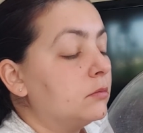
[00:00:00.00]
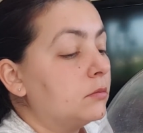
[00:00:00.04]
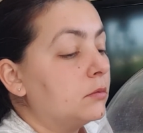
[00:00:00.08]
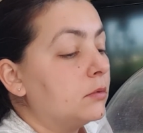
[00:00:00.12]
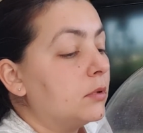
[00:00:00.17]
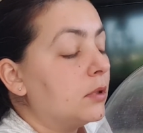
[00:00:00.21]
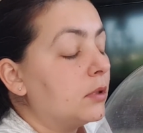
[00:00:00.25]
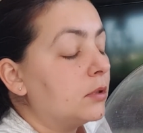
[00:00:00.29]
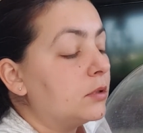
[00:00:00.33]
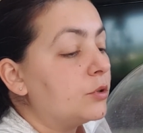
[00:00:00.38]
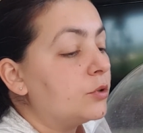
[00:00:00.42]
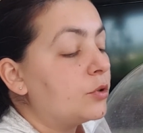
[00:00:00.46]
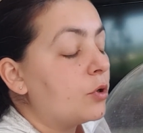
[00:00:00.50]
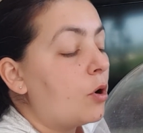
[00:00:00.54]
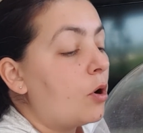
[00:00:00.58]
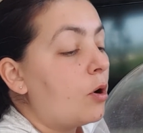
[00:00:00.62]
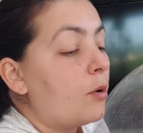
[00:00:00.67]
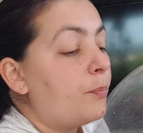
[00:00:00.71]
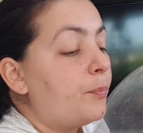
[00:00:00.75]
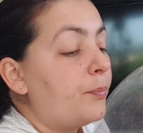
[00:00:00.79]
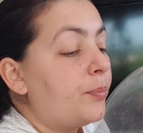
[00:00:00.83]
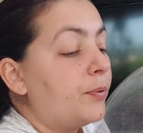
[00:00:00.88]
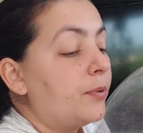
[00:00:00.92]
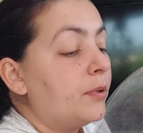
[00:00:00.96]
a
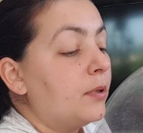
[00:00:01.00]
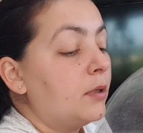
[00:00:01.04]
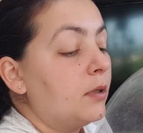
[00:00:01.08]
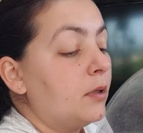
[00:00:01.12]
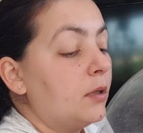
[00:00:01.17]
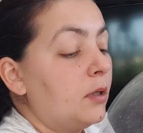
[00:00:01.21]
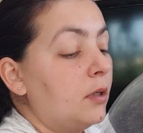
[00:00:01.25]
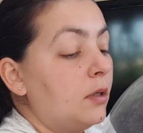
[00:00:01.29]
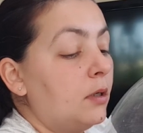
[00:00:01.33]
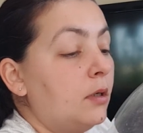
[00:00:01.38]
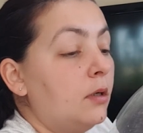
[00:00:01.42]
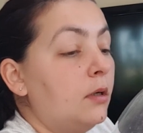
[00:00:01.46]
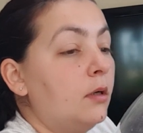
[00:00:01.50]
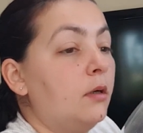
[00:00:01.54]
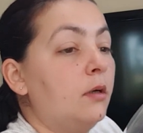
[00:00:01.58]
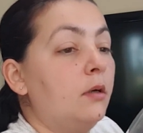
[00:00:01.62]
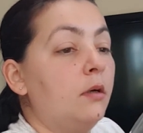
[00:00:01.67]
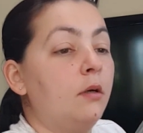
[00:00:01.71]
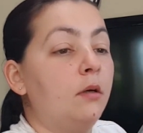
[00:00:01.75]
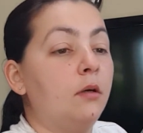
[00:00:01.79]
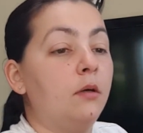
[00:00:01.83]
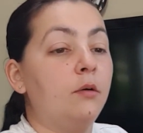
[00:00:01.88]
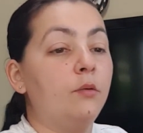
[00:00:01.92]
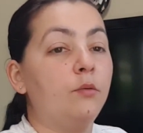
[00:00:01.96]
top
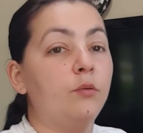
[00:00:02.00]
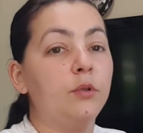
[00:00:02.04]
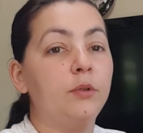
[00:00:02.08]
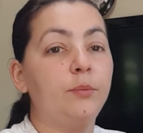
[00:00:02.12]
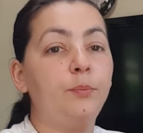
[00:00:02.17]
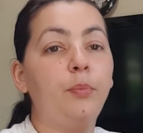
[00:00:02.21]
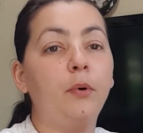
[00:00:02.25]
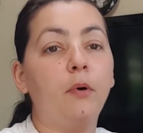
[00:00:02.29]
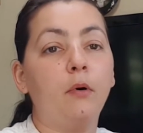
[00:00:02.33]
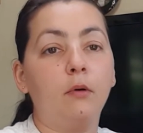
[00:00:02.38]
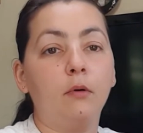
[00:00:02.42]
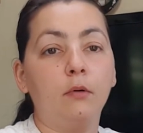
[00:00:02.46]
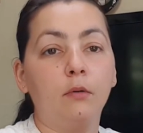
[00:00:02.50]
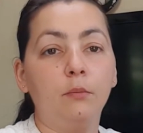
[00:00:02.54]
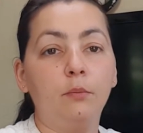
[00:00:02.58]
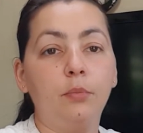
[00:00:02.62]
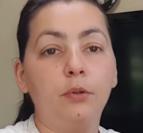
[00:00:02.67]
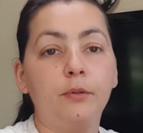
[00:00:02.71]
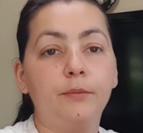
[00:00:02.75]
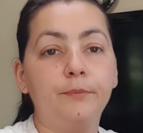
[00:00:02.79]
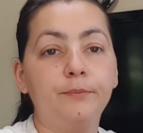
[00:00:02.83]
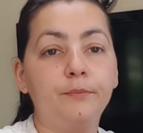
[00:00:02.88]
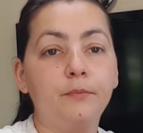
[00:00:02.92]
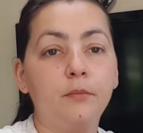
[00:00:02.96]
with bulb,
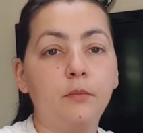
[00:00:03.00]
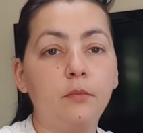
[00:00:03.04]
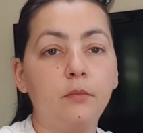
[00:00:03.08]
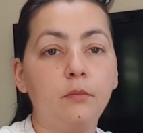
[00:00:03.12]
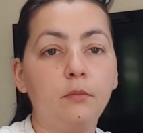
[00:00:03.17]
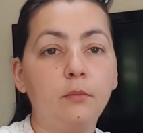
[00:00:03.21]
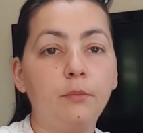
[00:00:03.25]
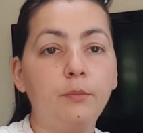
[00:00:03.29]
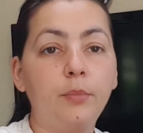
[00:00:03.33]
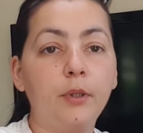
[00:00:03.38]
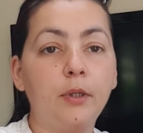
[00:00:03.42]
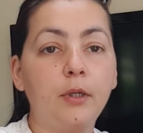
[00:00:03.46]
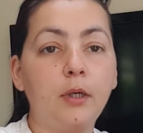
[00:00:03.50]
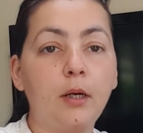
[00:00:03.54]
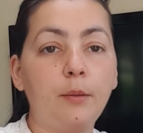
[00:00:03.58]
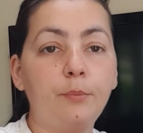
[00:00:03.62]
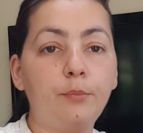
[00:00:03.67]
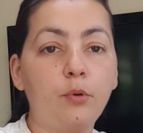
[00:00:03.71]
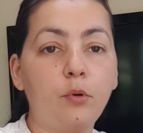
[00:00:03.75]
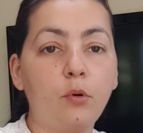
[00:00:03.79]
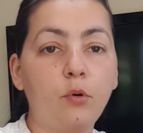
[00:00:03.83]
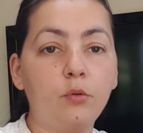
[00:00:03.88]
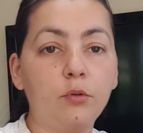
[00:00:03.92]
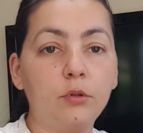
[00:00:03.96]
but I
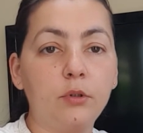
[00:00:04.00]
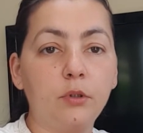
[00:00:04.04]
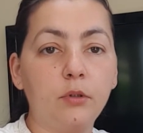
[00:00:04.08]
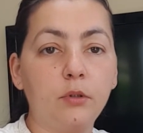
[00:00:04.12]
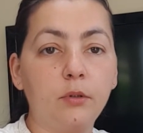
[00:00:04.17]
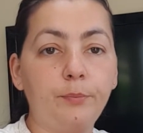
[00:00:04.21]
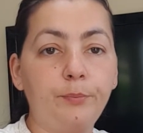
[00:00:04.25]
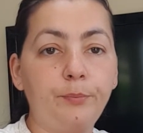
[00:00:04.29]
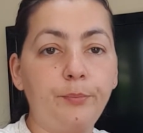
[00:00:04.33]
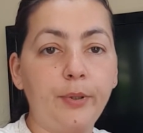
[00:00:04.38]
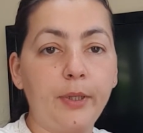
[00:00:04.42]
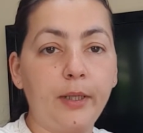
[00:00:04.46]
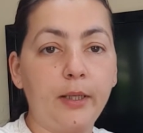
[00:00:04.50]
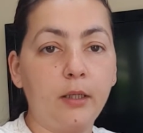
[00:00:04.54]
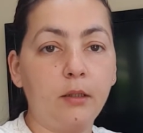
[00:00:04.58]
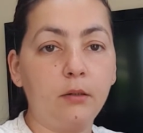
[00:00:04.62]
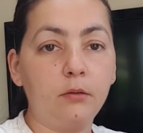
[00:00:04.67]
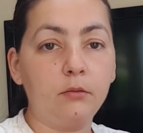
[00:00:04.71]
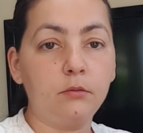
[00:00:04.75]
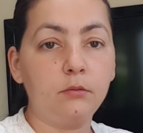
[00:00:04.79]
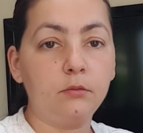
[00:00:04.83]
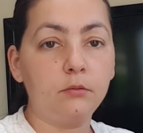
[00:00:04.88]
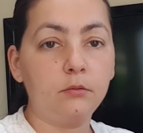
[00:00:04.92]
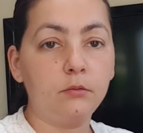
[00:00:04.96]
broke the
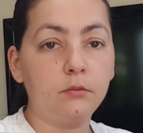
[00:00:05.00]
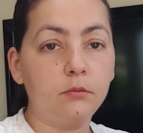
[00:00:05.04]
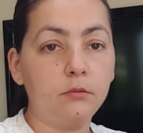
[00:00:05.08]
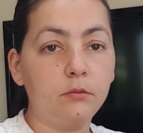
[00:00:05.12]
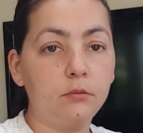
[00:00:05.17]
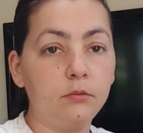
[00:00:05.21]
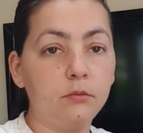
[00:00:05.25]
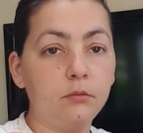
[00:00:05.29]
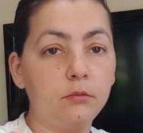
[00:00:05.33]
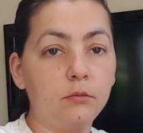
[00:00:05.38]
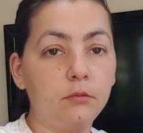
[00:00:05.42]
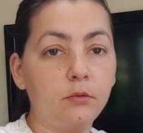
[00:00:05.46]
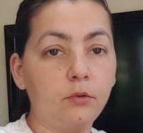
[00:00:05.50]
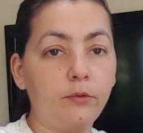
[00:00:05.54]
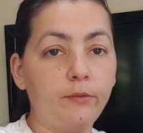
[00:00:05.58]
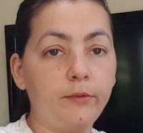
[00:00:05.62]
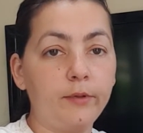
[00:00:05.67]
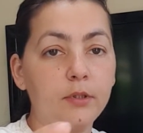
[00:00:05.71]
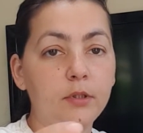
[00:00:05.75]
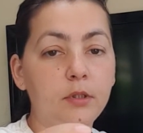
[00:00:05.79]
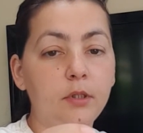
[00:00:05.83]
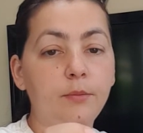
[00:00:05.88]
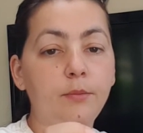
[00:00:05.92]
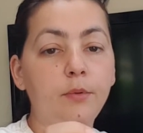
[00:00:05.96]
pin
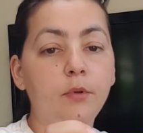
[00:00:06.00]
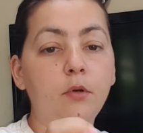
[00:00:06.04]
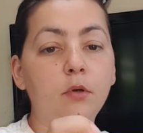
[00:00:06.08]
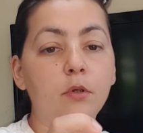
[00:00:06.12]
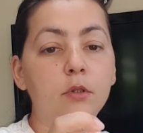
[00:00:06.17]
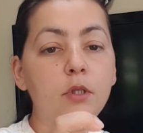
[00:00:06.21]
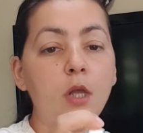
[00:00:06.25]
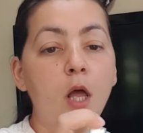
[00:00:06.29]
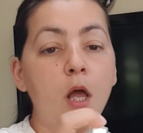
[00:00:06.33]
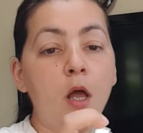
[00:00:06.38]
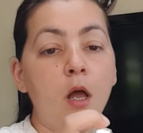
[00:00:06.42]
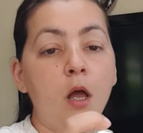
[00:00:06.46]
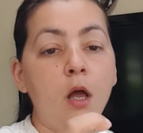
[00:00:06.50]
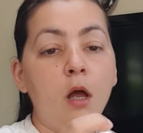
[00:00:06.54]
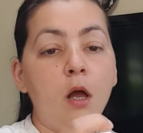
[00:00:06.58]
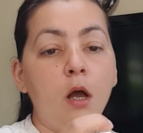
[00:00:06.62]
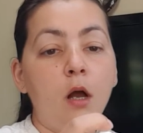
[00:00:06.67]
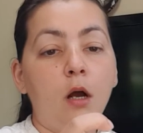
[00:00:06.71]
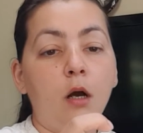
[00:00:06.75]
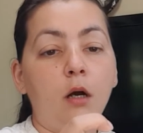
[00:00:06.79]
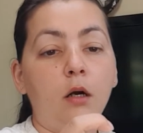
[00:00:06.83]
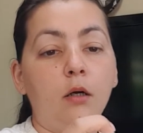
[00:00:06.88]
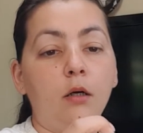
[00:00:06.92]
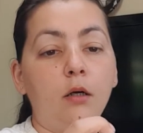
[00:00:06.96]
obviously because
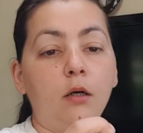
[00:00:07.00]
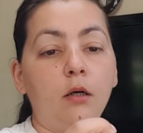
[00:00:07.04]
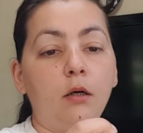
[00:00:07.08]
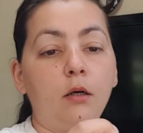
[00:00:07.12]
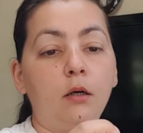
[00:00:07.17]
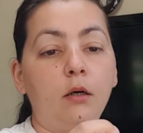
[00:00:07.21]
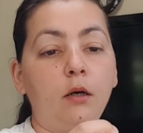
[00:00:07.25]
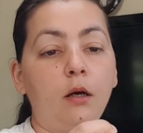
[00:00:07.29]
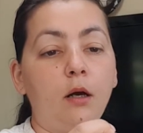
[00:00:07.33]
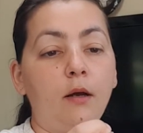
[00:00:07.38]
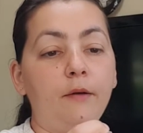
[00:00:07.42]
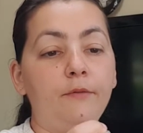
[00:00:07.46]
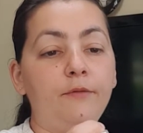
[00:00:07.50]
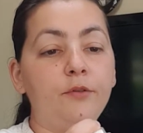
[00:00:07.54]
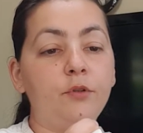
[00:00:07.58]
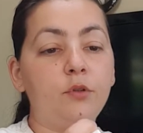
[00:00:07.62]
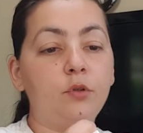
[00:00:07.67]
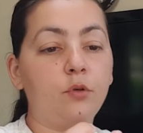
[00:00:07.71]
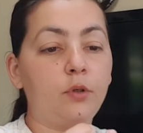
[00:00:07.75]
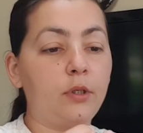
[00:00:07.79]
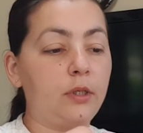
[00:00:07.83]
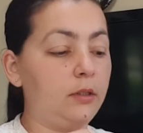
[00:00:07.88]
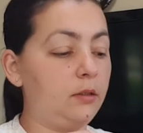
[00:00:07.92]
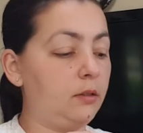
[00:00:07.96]
I've
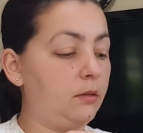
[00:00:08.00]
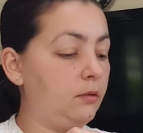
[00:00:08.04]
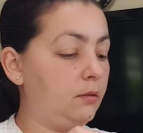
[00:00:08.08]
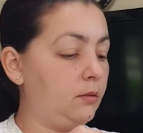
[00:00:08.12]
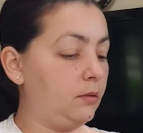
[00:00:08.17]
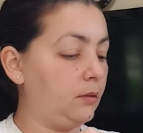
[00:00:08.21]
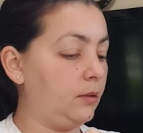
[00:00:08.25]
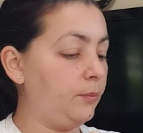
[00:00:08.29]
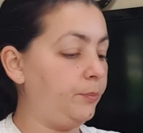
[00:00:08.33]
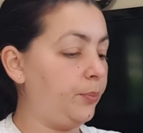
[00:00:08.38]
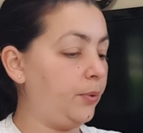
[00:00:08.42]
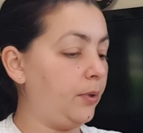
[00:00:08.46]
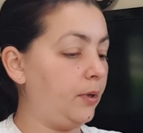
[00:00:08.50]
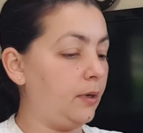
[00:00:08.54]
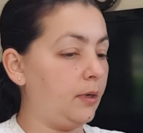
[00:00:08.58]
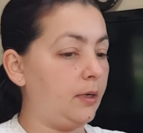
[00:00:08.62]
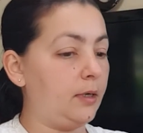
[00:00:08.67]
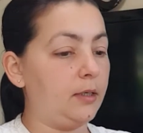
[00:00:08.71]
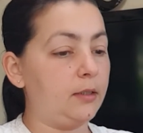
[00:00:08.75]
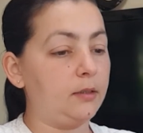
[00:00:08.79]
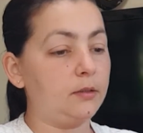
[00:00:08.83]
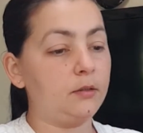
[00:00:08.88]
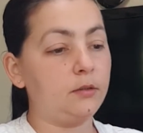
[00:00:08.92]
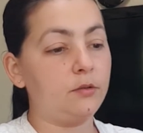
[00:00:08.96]
took it
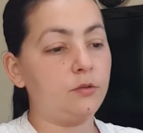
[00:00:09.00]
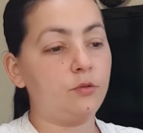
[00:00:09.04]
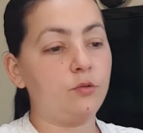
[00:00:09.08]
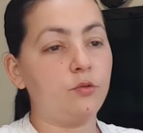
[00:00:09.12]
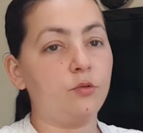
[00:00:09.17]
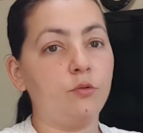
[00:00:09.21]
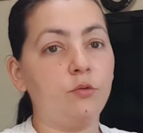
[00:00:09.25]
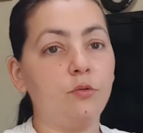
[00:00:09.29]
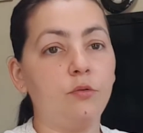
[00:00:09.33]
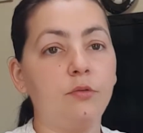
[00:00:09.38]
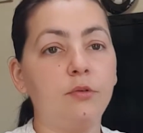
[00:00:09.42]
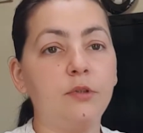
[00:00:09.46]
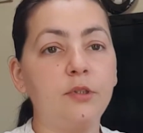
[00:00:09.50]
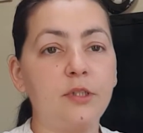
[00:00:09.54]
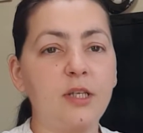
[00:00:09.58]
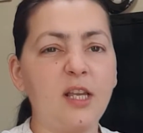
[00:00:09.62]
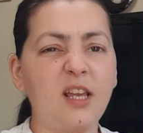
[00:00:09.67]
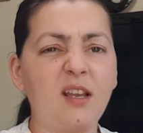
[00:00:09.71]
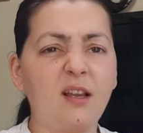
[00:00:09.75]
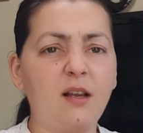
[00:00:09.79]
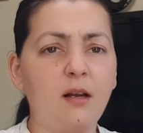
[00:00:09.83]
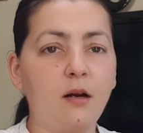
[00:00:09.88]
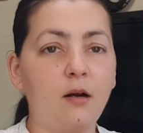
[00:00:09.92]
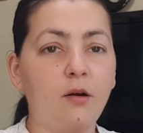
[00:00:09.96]
apart to
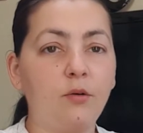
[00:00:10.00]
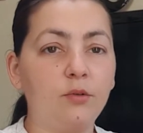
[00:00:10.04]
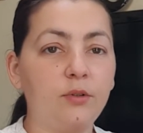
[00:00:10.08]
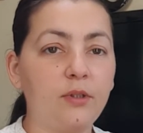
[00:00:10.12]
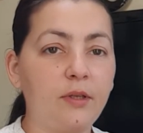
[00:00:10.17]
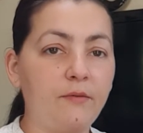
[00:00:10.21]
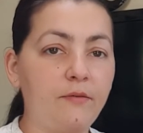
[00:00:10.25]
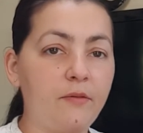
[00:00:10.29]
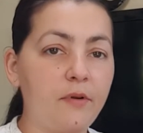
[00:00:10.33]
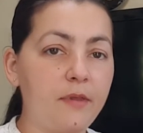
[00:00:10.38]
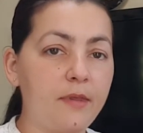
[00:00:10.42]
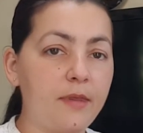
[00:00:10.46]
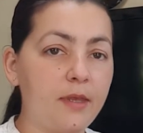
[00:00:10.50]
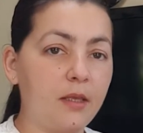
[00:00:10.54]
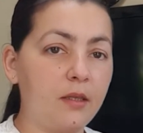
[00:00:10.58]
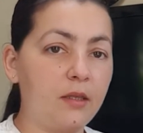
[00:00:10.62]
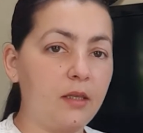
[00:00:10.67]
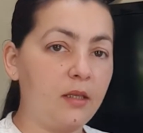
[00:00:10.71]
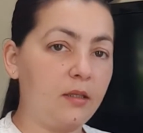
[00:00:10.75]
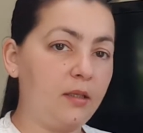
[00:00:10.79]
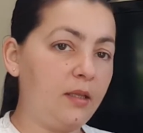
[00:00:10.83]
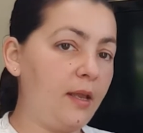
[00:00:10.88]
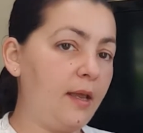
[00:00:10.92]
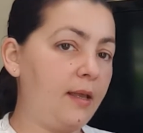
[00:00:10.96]
take out everything
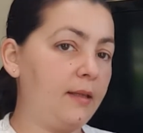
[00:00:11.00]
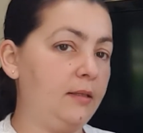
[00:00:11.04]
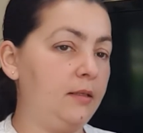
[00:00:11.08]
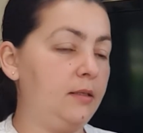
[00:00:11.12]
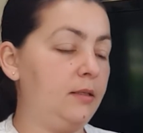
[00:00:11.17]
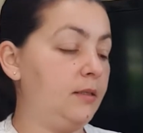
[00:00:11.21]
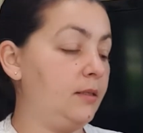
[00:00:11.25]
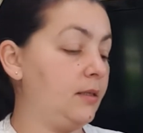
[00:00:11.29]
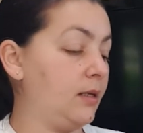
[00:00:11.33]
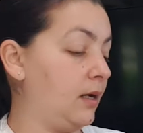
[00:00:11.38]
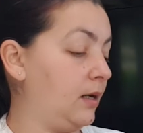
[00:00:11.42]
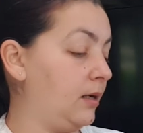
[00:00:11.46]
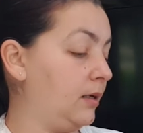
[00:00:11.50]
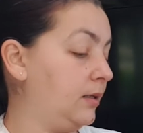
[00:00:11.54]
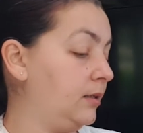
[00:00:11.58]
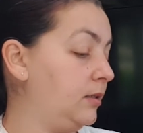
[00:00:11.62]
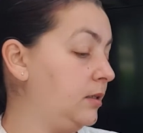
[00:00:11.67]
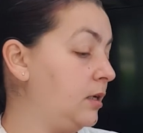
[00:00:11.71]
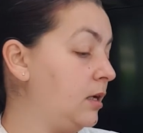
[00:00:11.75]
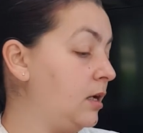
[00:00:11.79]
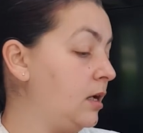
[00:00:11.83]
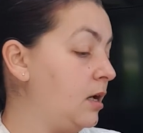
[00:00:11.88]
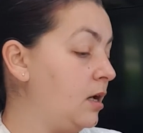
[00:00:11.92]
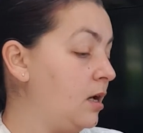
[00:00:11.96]
that had inside.
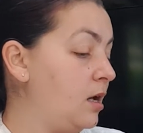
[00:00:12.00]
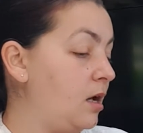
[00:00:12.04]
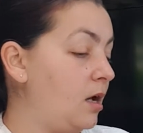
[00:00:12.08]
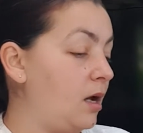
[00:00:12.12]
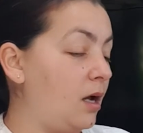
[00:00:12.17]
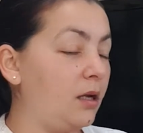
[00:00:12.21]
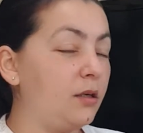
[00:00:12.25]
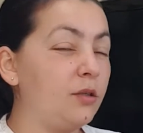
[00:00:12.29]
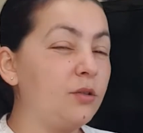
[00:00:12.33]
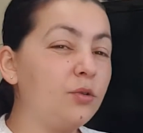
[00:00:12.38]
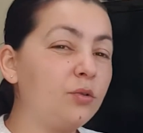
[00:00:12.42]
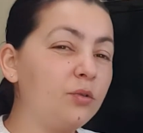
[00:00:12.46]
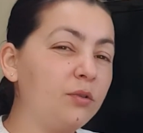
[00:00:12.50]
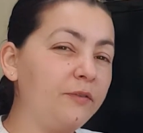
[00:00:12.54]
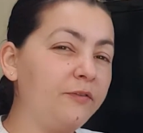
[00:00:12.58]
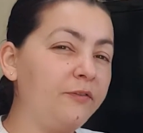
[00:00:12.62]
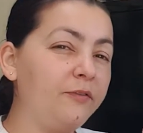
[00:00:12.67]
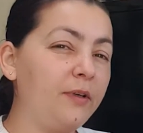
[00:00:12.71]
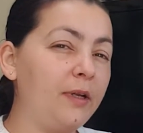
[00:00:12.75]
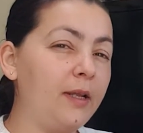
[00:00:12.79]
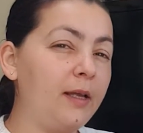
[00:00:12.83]
I should have